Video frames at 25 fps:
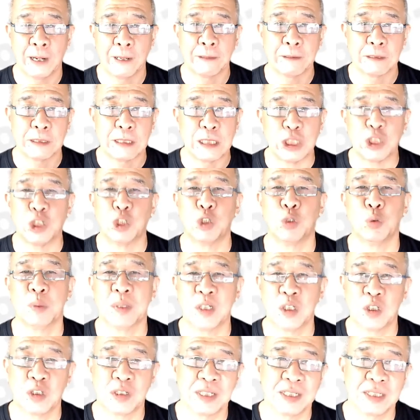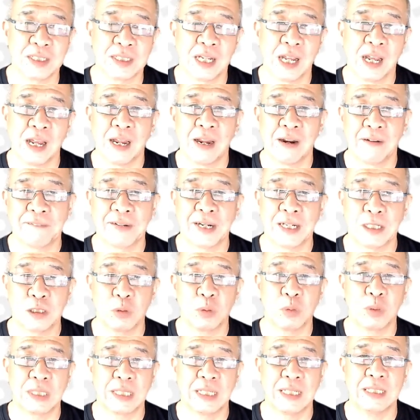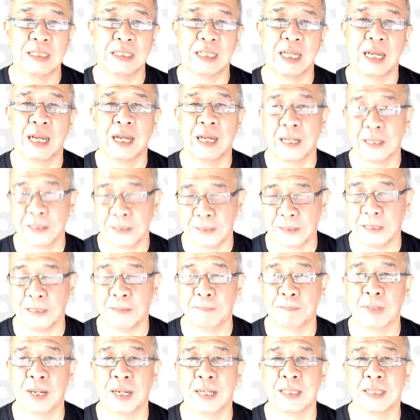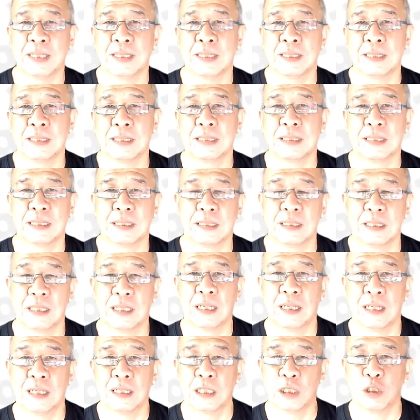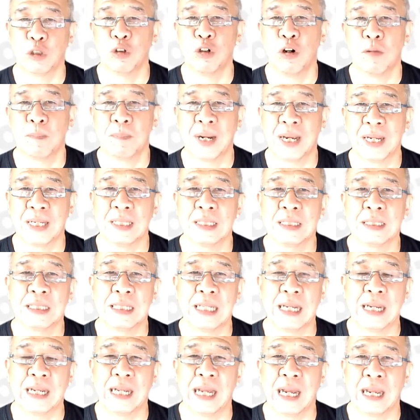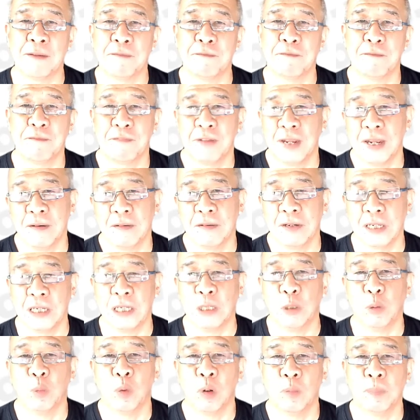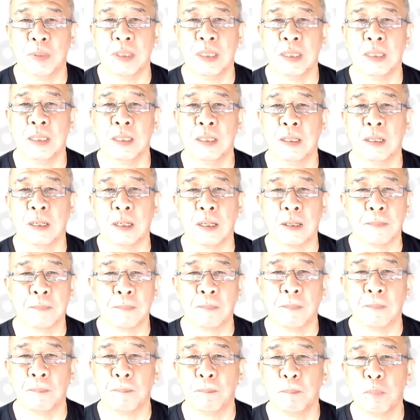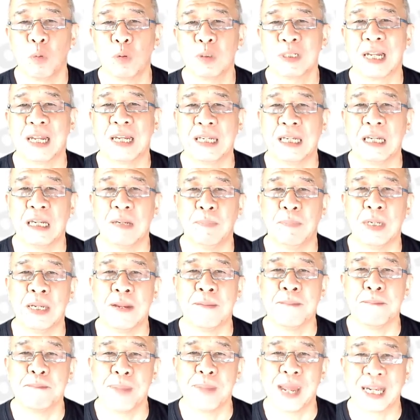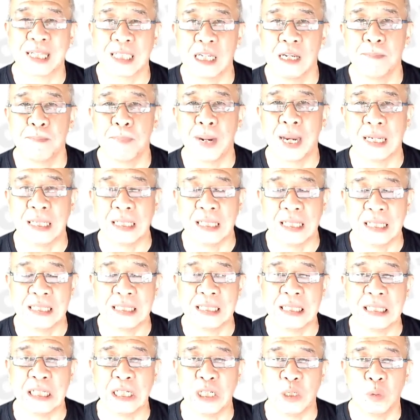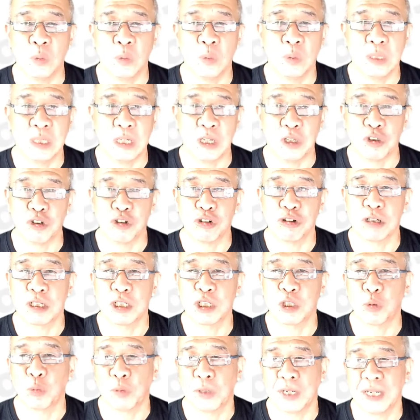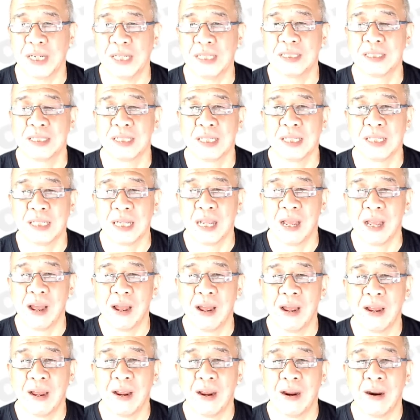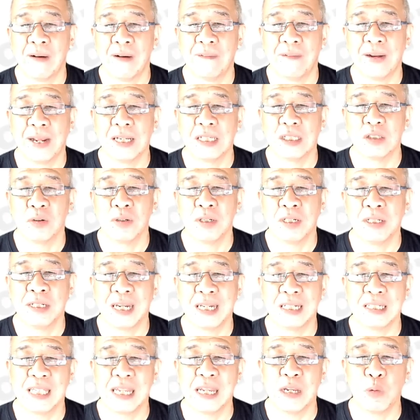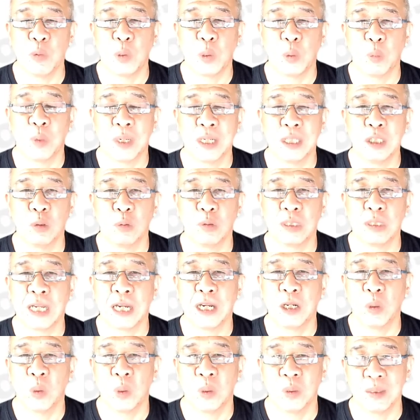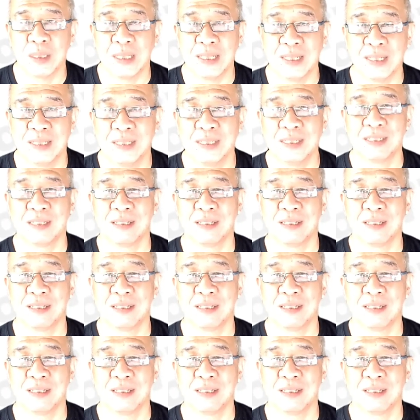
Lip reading: situation, right? So these are the buyers, the group of buyers that I felt it will be most likely be impacted by this new interest rate, right? So the next thing we want to take note is